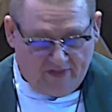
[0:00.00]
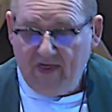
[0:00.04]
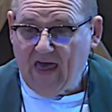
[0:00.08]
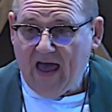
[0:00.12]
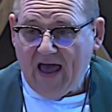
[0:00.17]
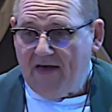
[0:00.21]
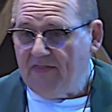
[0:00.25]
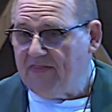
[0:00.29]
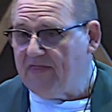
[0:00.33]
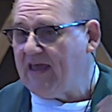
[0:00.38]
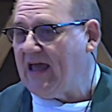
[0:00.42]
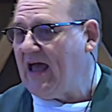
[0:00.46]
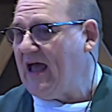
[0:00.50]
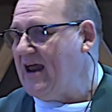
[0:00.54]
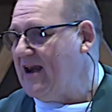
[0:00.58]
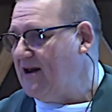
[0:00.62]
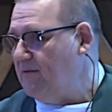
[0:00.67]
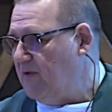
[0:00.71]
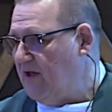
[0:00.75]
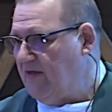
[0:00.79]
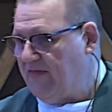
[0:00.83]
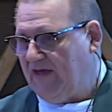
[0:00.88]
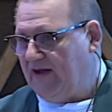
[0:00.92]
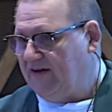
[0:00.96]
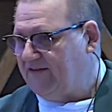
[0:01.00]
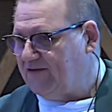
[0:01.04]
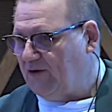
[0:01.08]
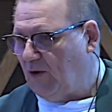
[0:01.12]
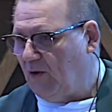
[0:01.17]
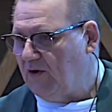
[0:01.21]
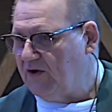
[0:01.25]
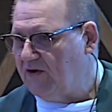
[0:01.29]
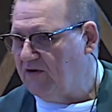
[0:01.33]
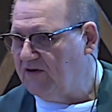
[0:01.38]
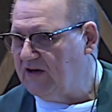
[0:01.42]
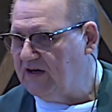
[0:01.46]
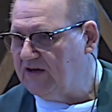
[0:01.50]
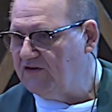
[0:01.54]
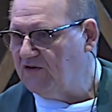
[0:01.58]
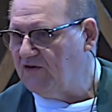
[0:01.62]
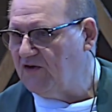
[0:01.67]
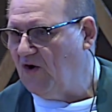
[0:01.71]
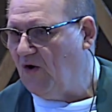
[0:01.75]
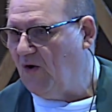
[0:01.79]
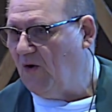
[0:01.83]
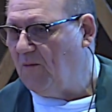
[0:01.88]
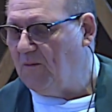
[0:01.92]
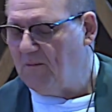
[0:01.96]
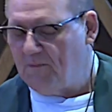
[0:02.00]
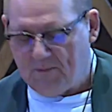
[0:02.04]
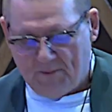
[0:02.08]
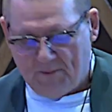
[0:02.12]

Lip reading: They are the enemy. That's all you need to know.